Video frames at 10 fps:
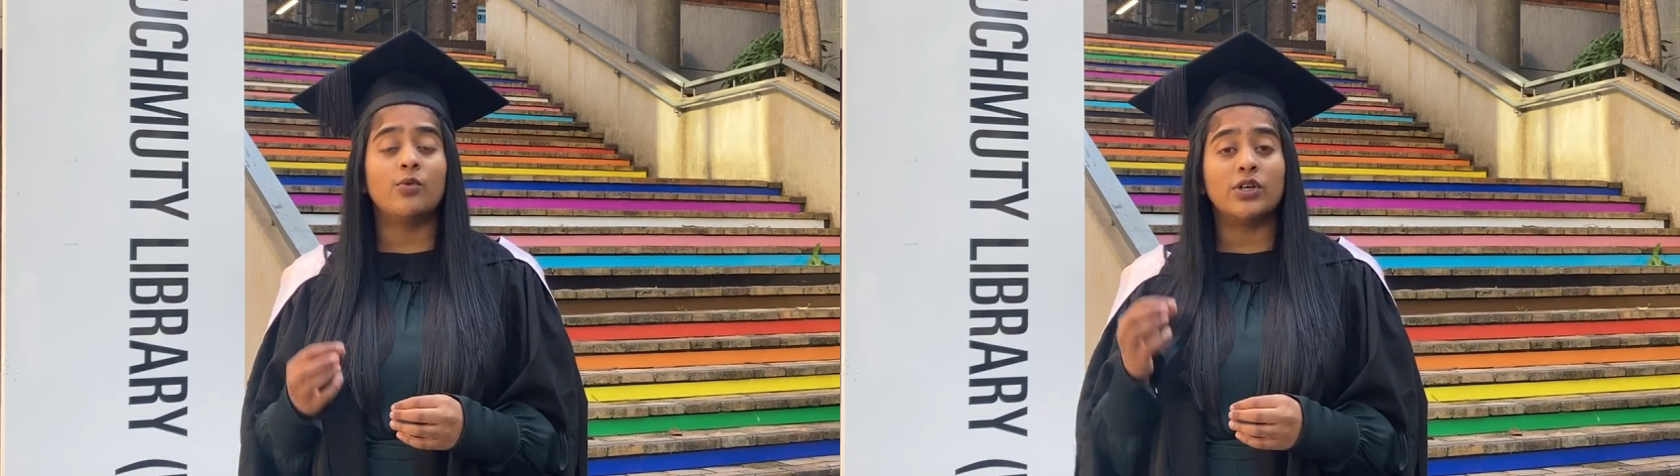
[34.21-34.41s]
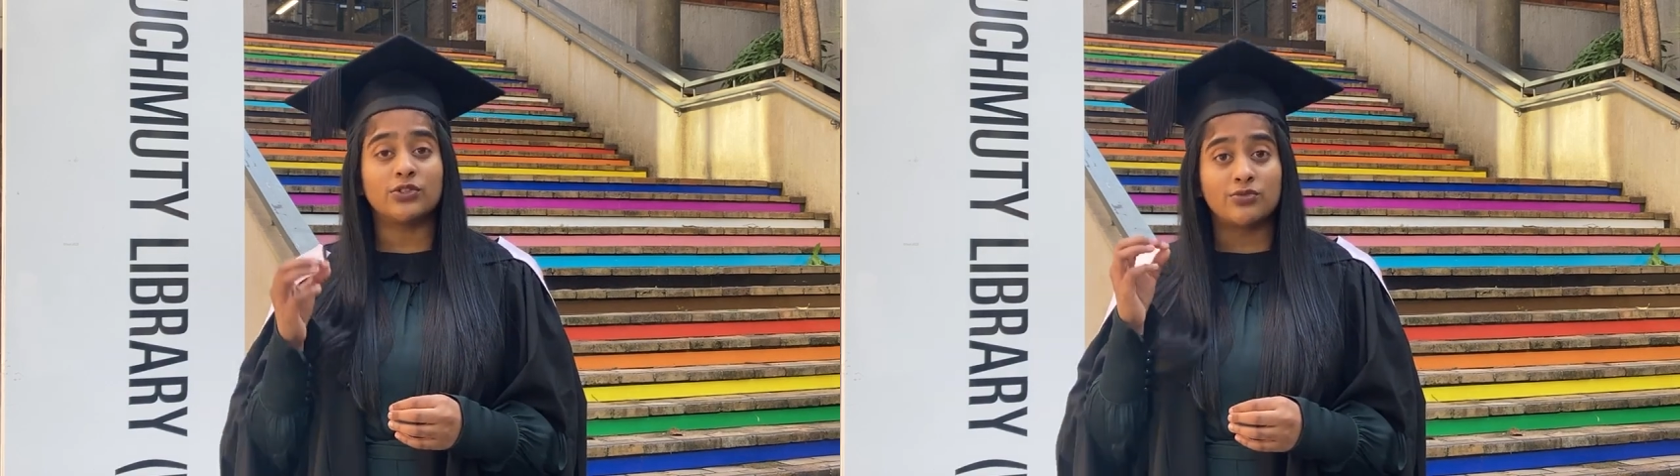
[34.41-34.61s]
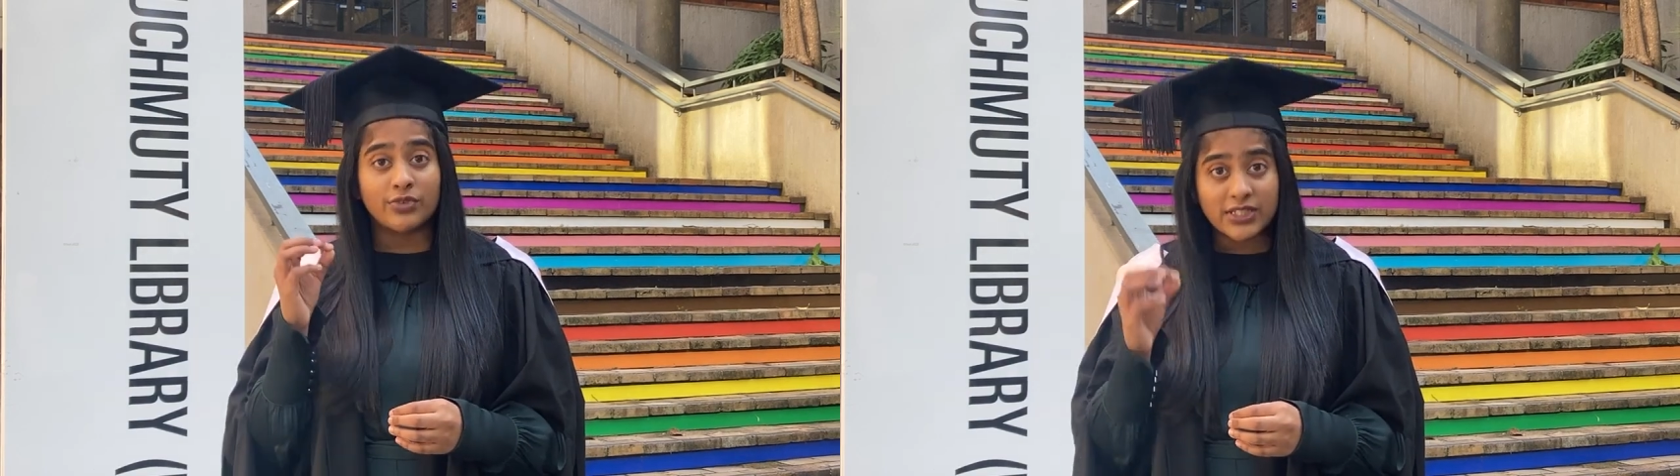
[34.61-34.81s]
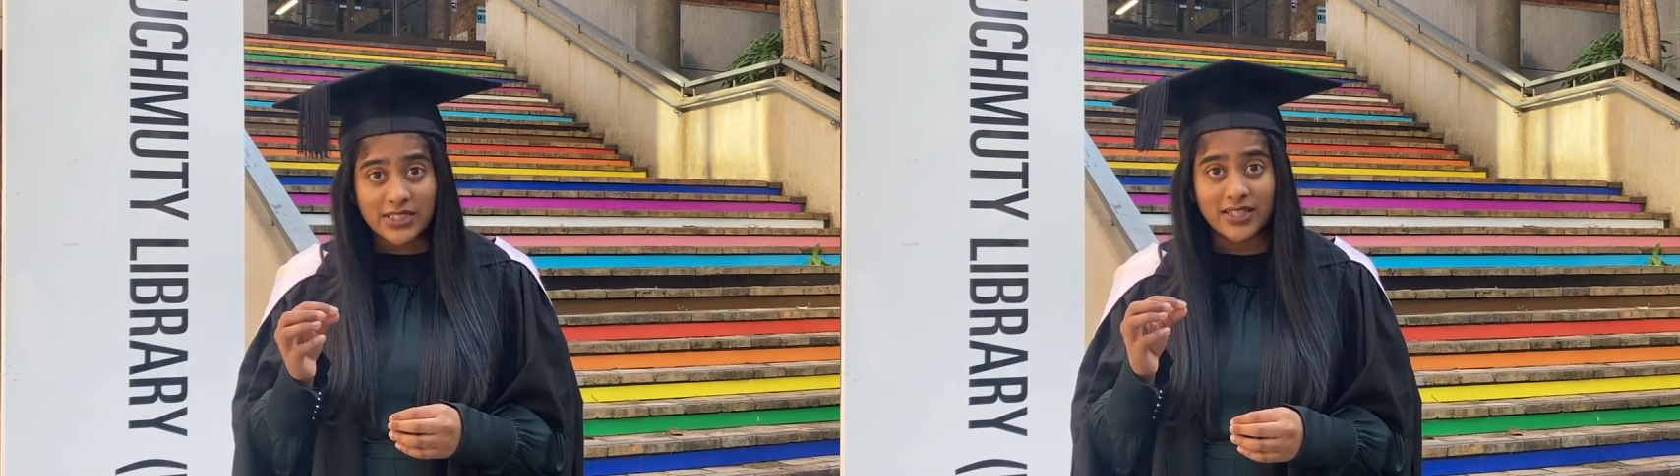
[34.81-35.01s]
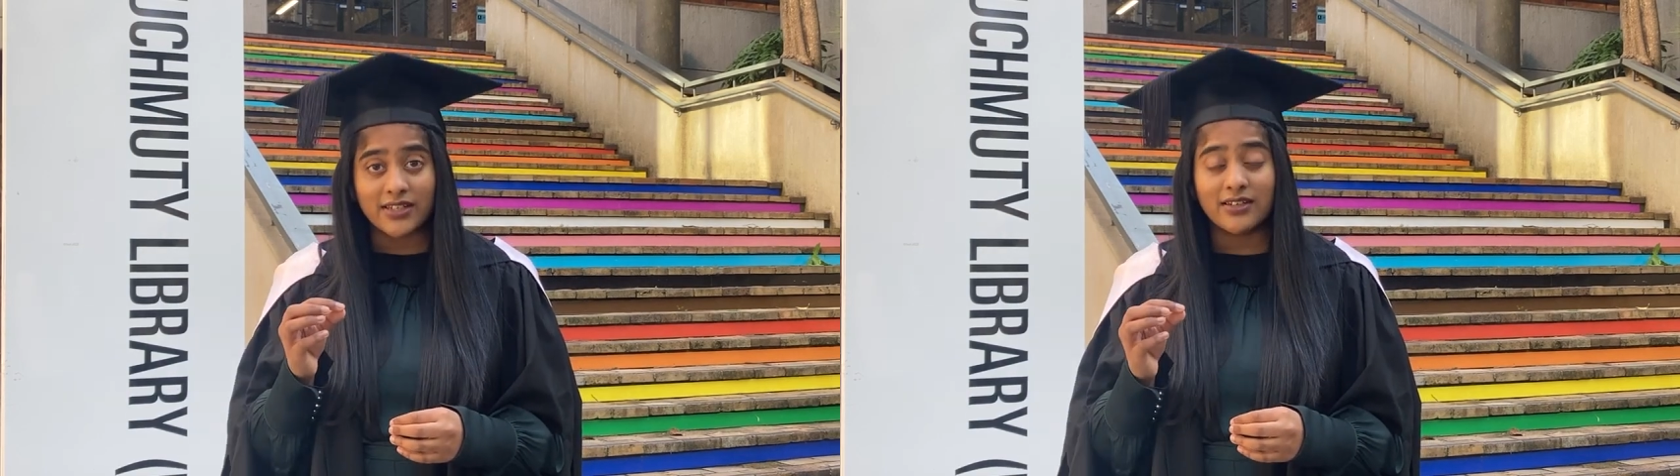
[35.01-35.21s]
was
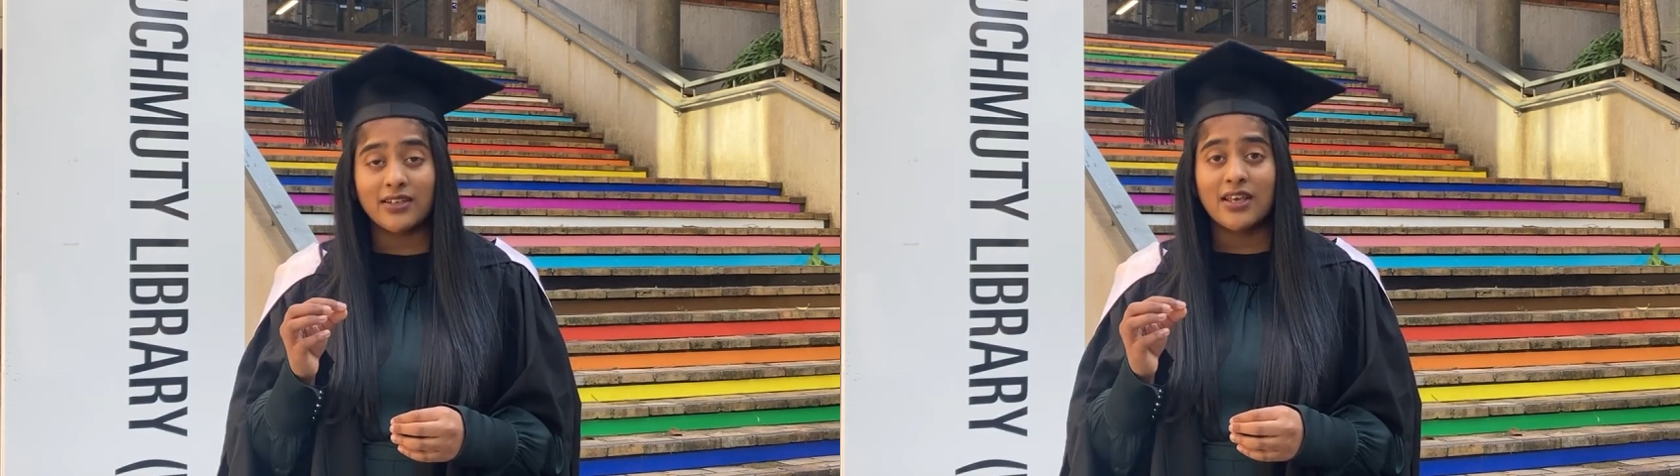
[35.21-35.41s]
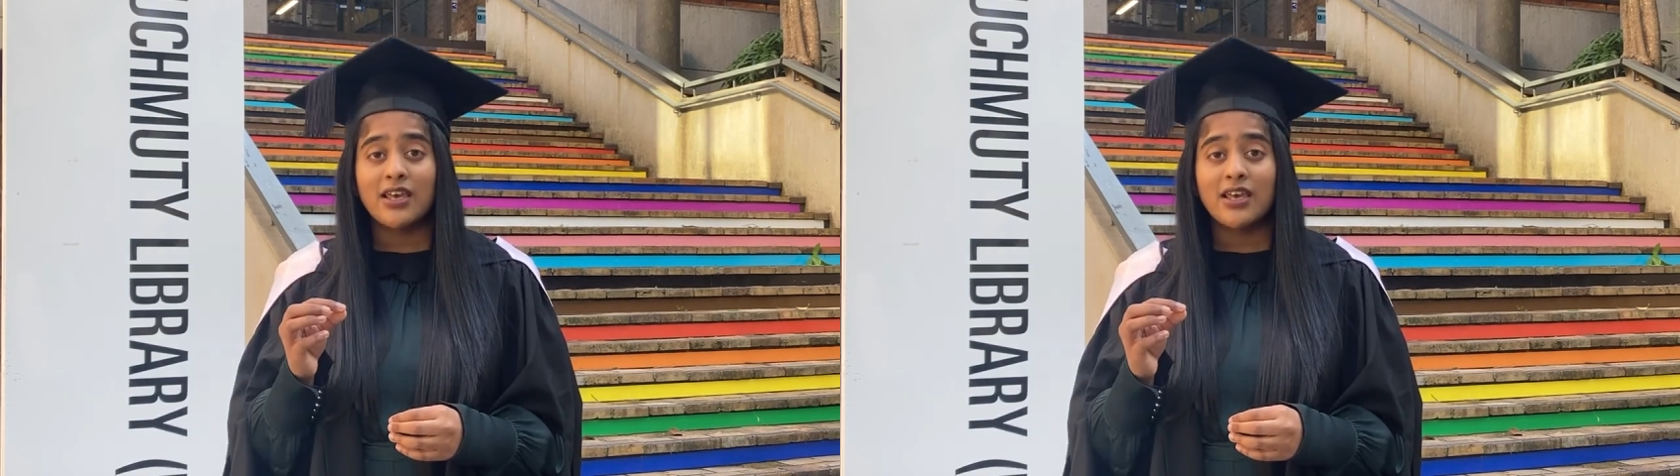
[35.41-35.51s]
written